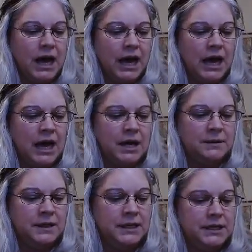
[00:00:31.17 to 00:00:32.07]

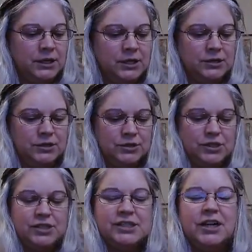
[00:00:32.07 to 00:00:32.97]
uh,
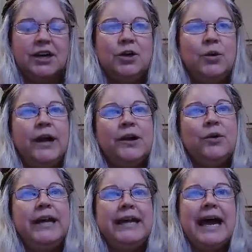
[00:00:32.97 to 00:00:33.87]
just a quick
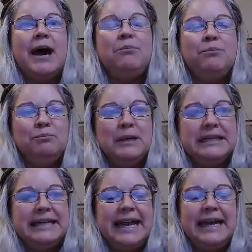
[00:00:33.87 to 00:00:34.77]
recap.
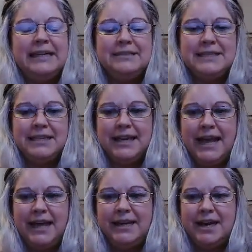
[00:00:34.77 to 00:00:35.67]
Monday did
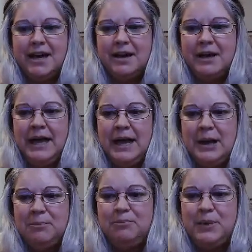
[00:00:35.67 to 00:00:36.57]
a
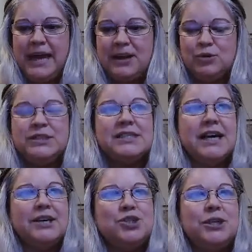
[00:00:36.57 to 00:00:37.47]
panel
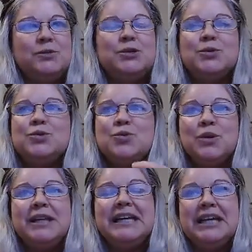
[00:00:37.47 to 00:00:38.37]
discussion, which was
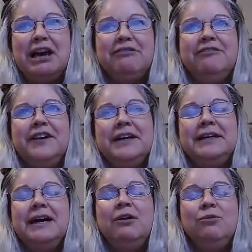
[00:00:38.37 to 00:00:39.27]
really a lot of
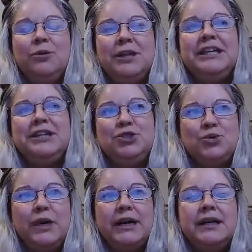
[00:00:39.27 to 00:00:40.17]
fun. I really
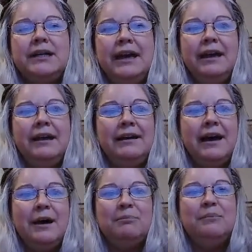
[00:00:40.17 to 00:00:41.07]
enjoyed it and
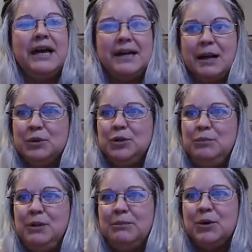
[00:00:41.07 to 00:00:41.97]
met a couple new
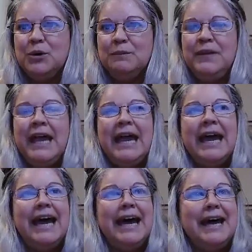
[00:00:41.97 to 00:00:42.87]
people
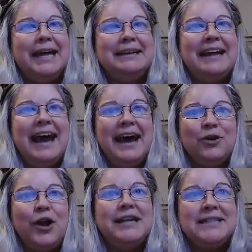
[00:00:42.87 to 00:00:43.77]
and had a
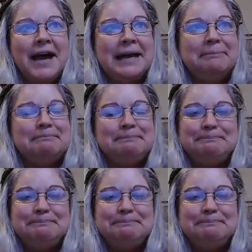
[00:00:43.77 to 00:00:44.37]
great time.